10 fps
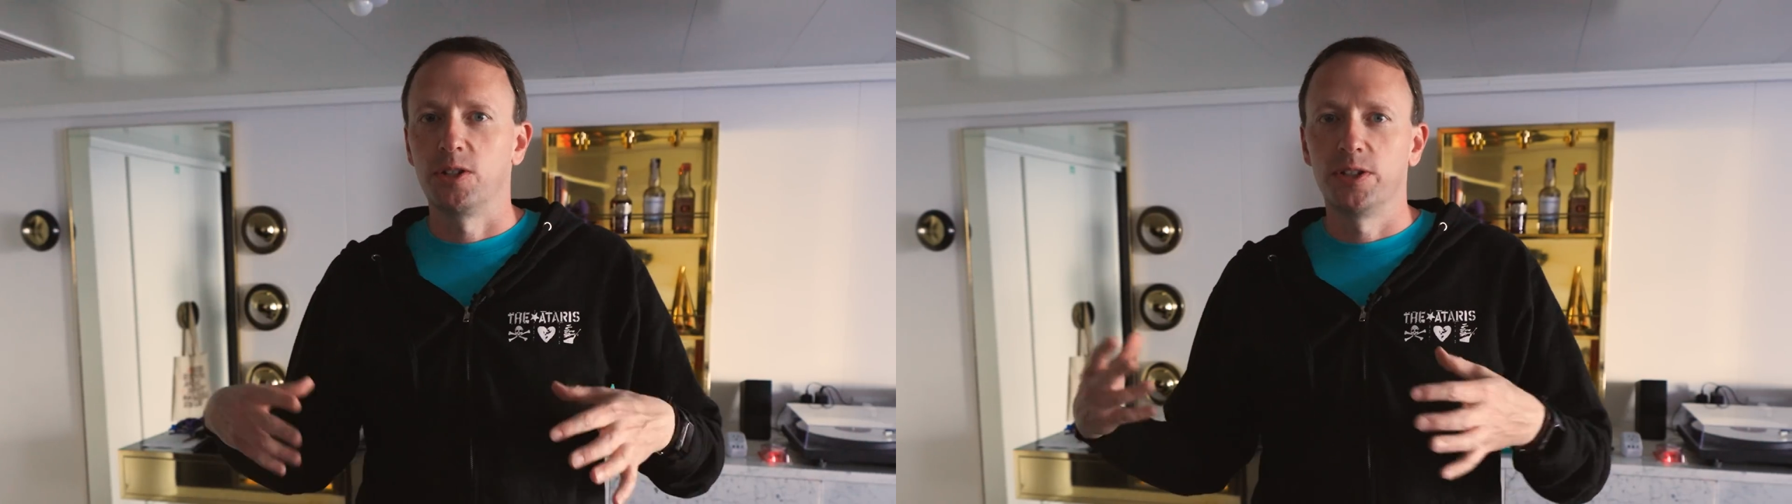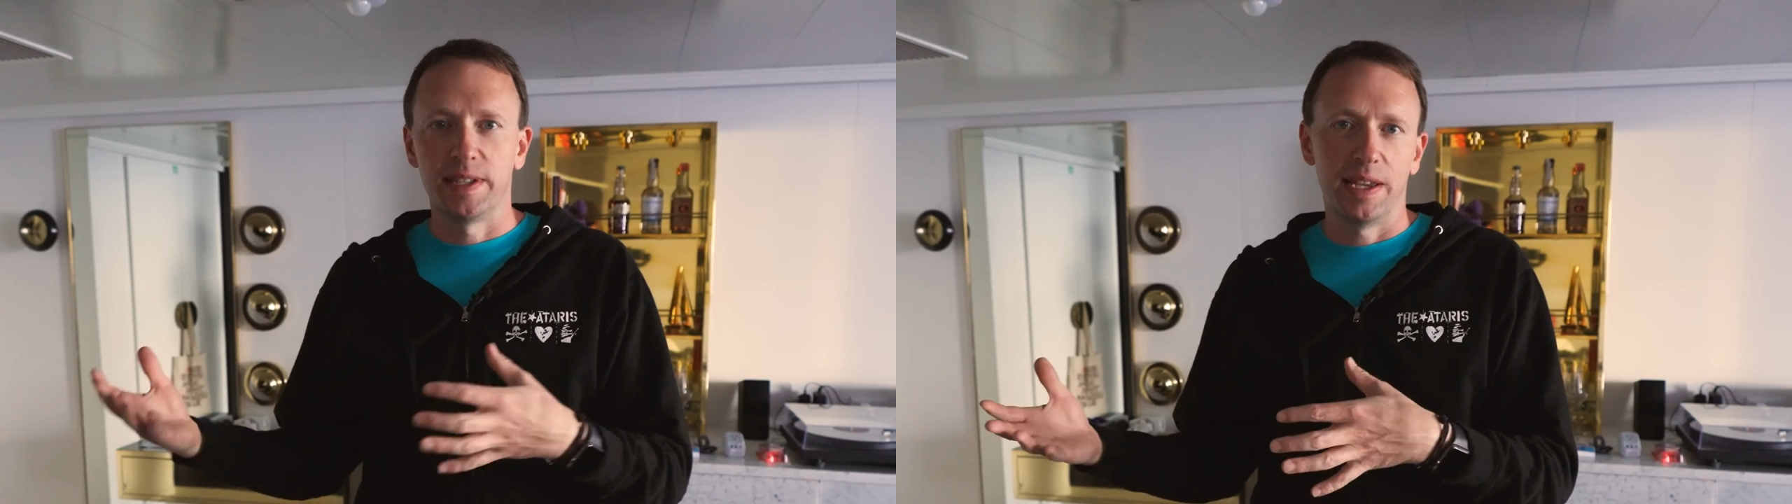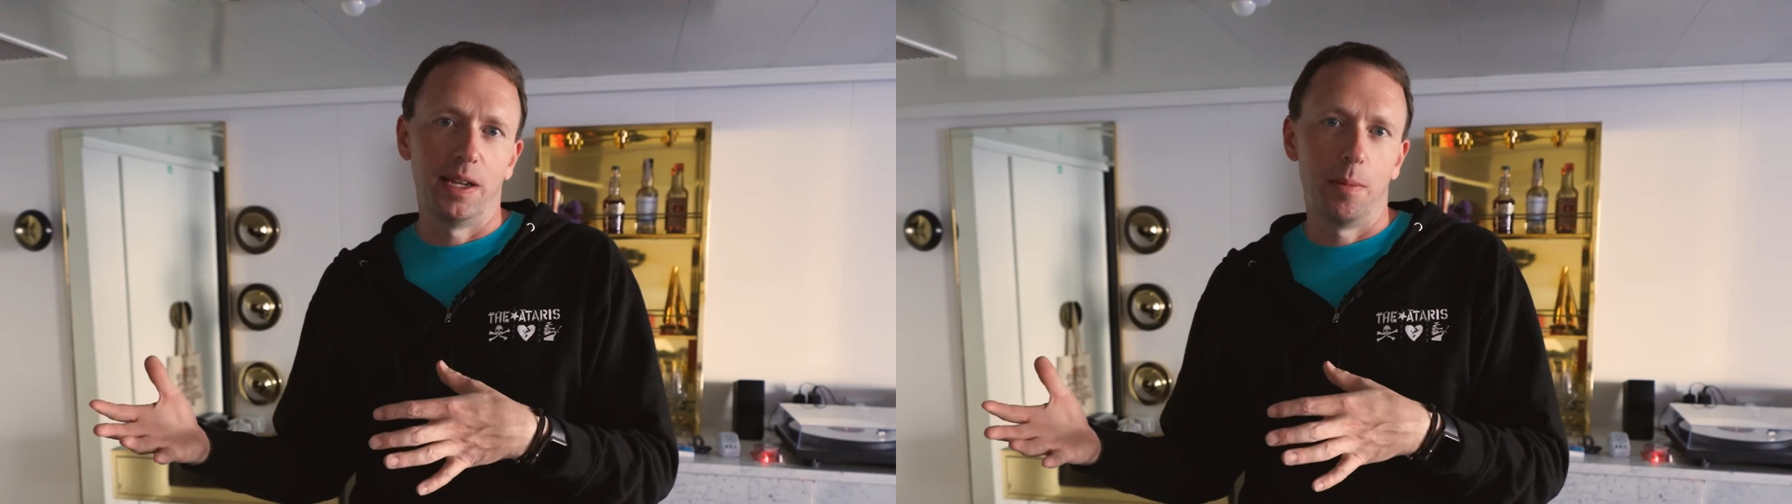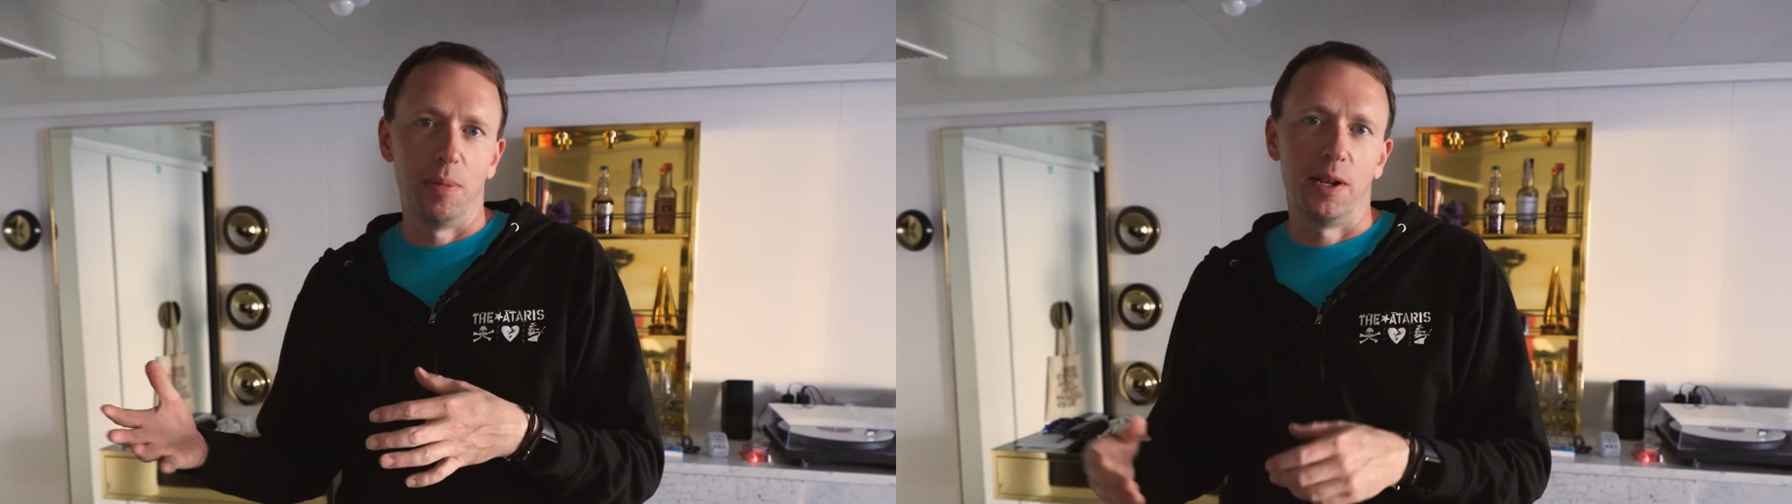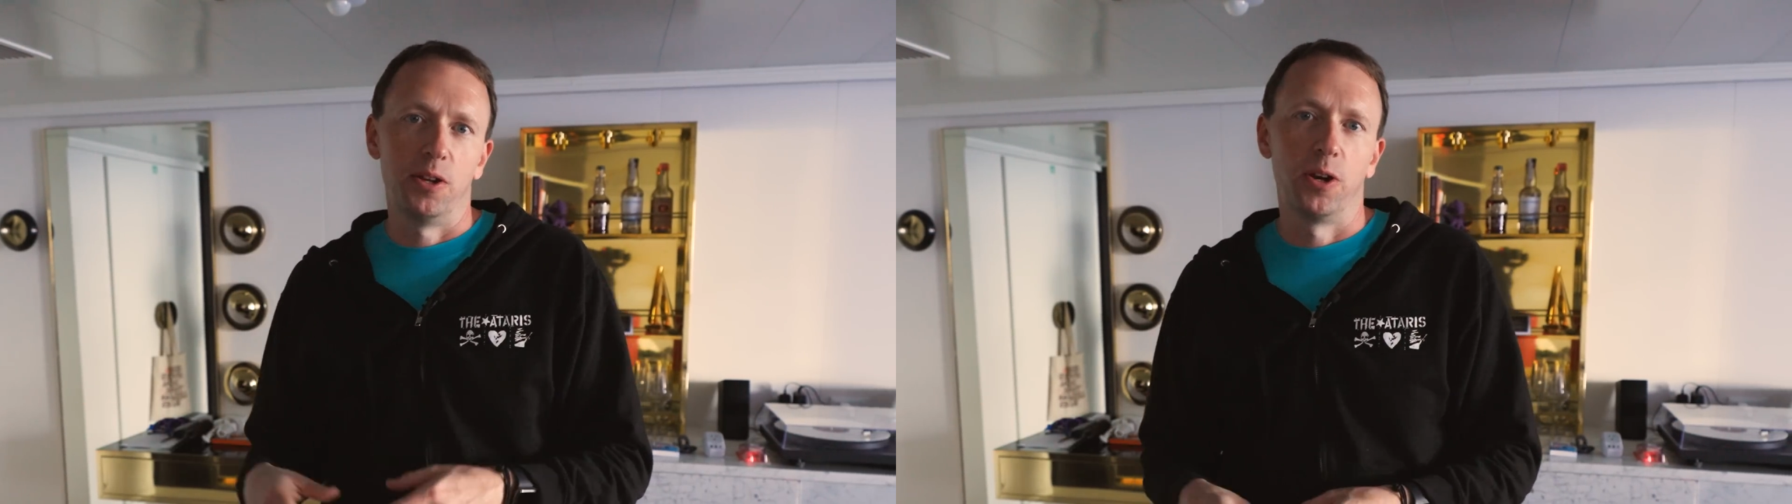just taking a
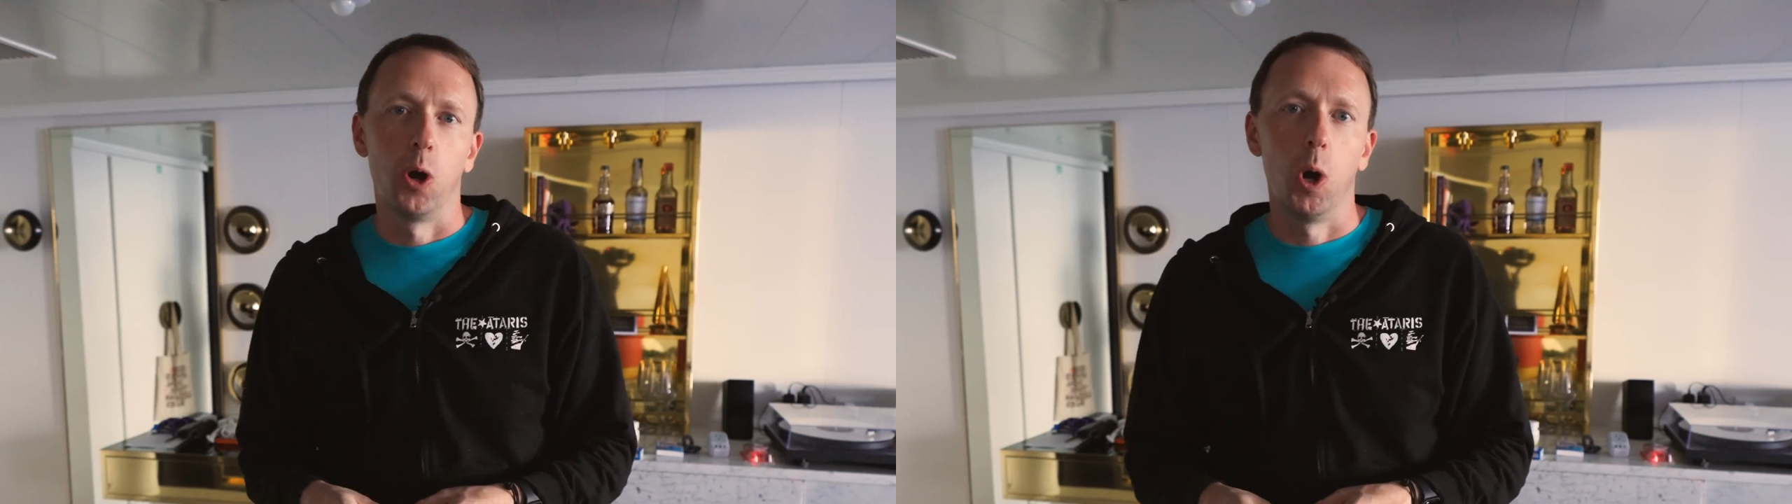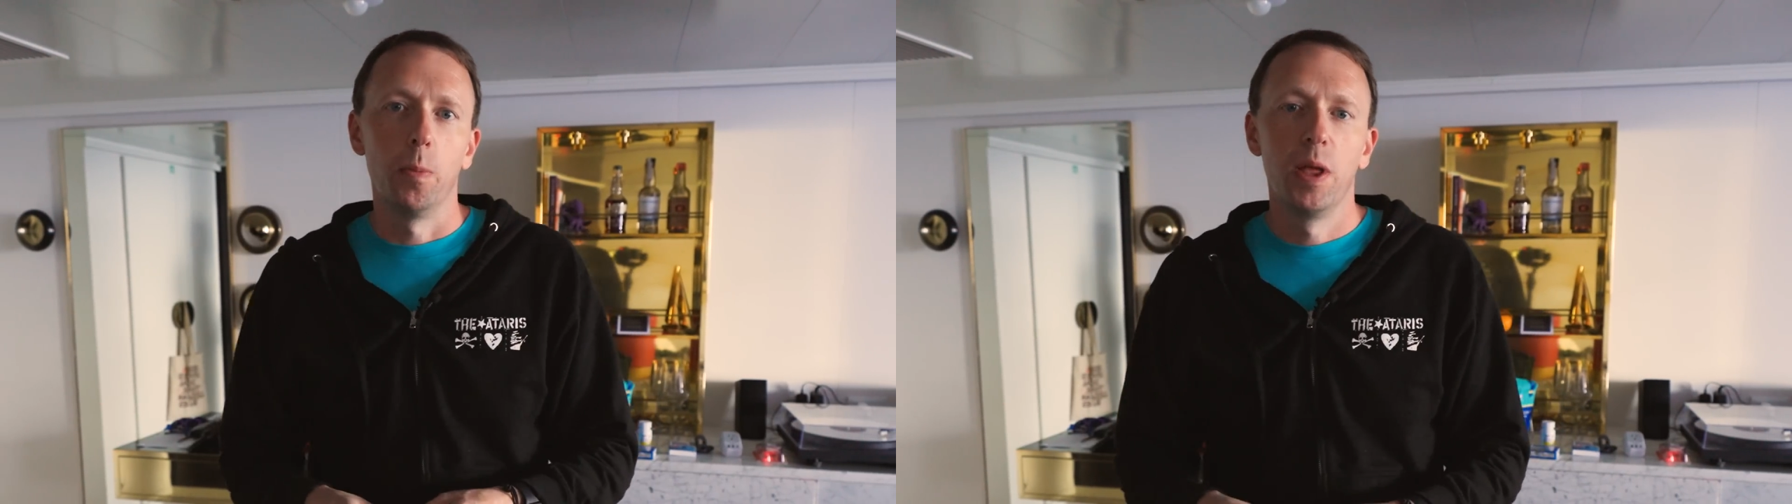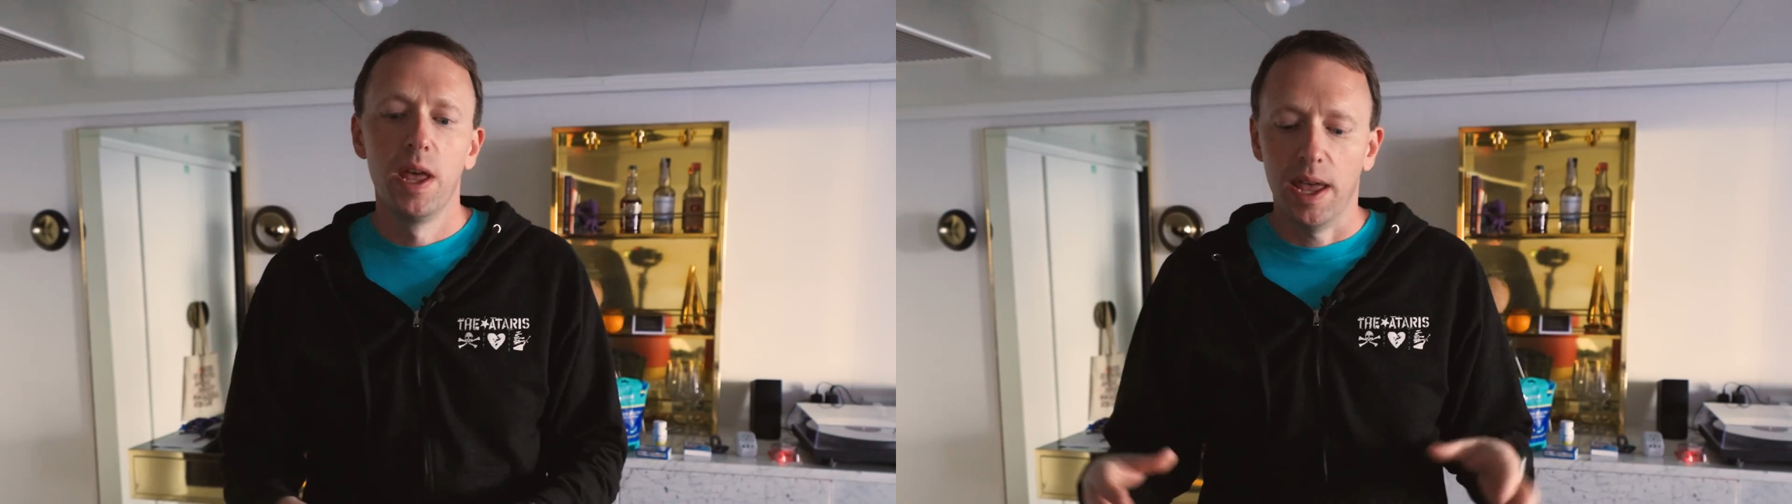bin in your home